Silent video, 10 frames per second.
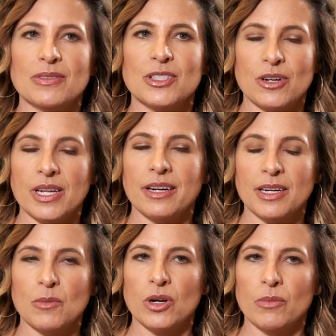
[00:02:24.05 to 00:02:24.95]
start
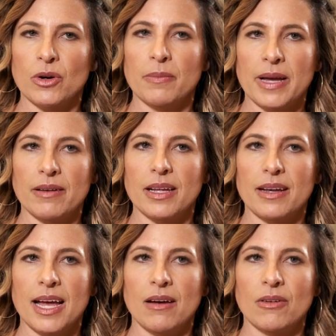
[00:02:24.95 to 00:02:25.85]
hearing more and more about it,
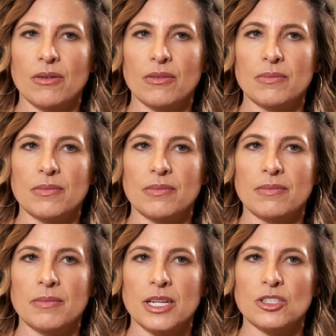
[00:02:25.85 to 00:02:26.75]
how
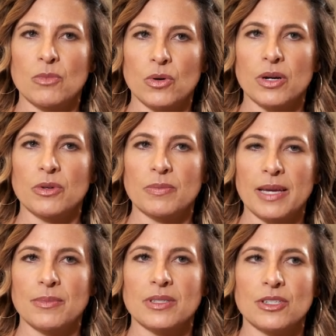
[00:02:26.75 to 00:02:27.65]
much more we'll be
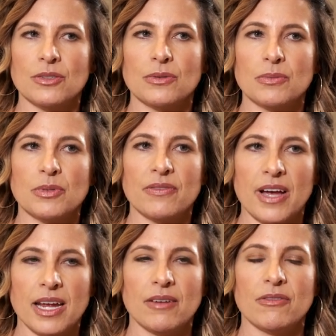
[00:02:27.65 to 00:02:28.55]
able to
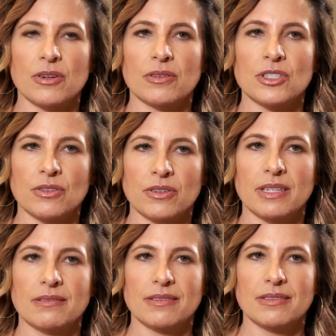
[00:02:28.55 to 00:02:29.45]
provide for children.